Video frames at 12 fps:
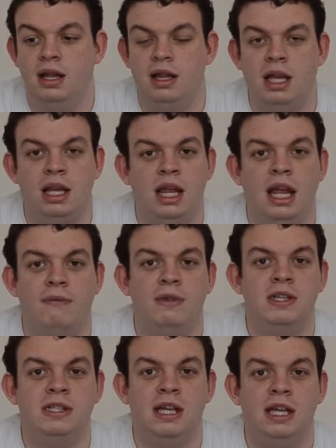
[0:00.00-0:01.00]
They have
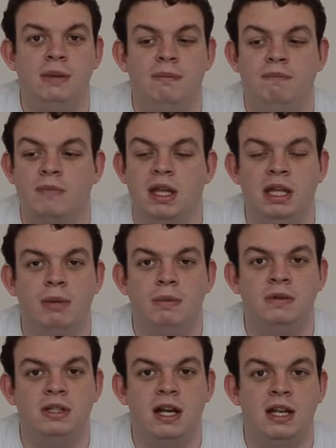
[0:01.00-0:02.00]
the same, their
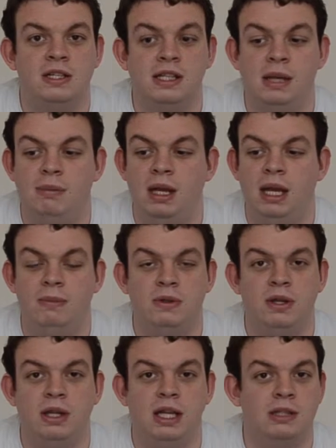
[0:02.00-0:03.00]
mums share the same name,
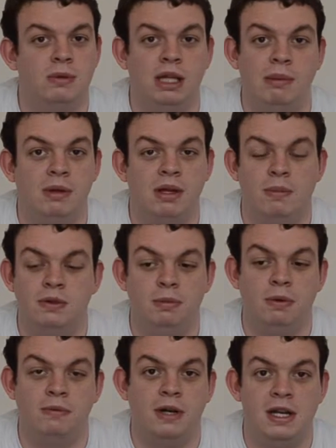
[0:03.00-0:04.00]
so that's why they become
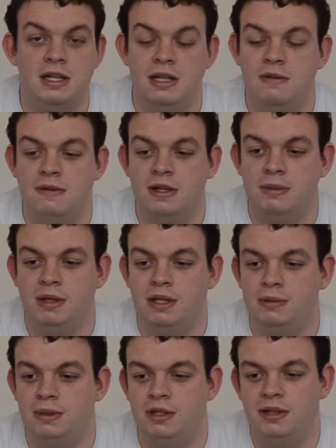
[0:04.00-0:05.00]
super friends in the first
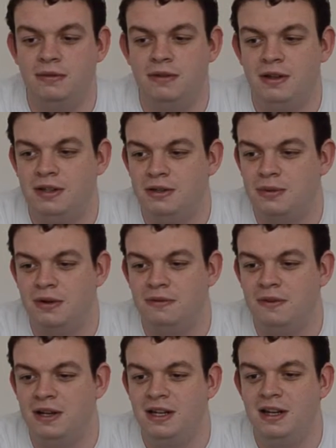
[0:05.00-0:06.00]
place, which I find is
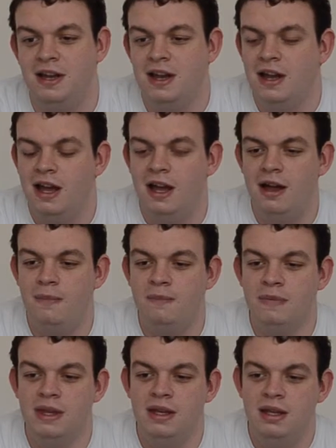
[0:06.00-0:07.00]
quite funny.
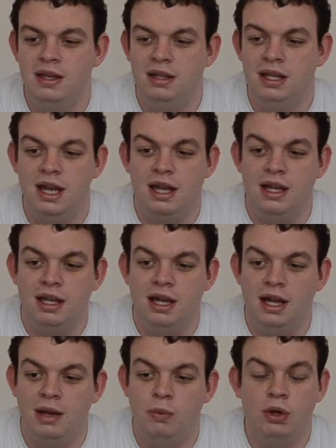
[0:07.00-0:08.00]

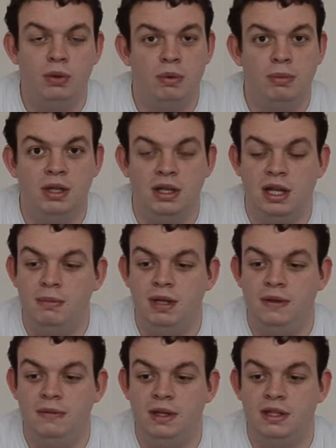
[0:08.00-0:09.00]
Wonder Woman, her
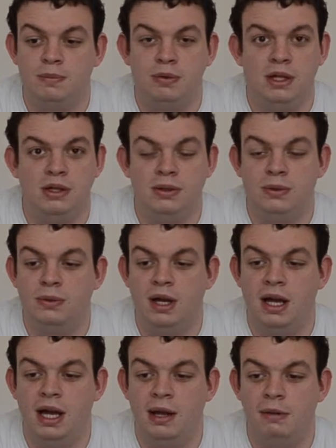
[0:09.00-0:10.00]
minifig is pretty cool.
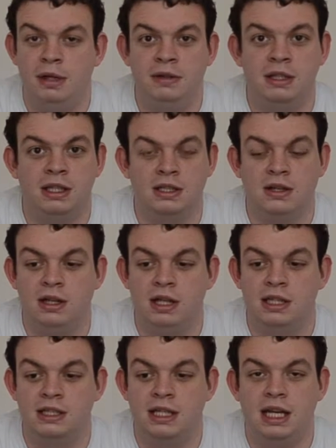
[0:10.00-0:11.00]
I think that's kind of
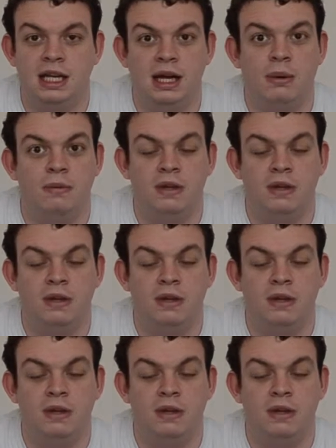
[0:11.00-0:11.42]
like the standout